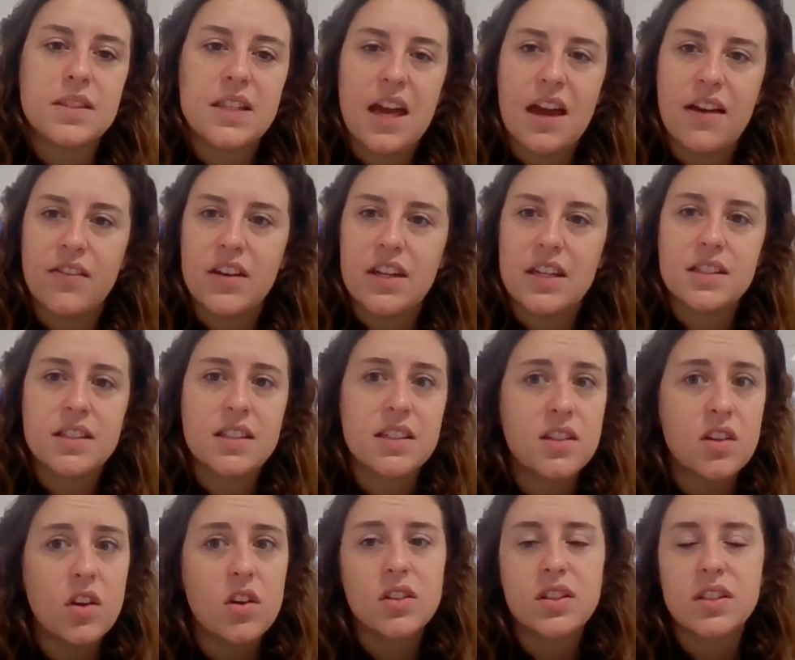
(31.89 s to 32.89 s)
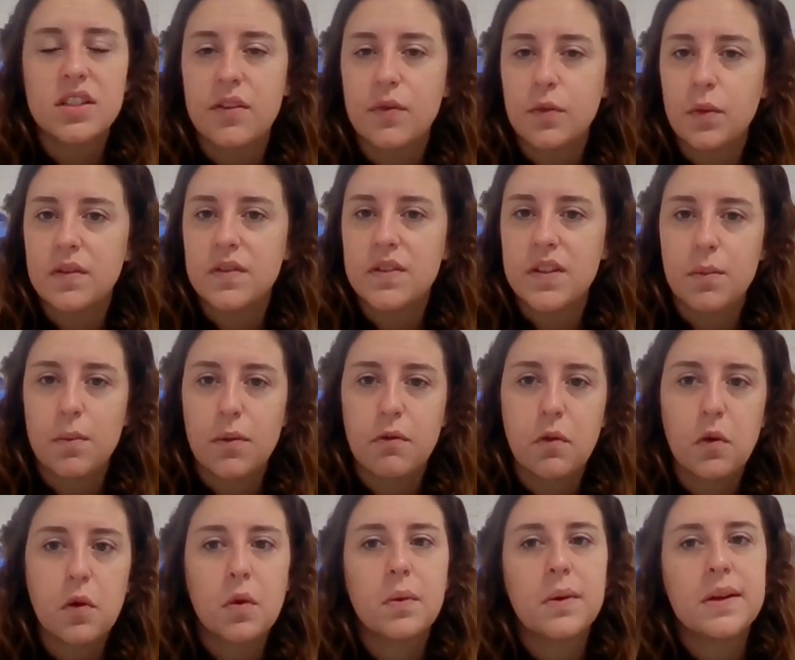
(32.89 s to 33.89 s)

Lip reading: the evidence, it's all stuff we've done before.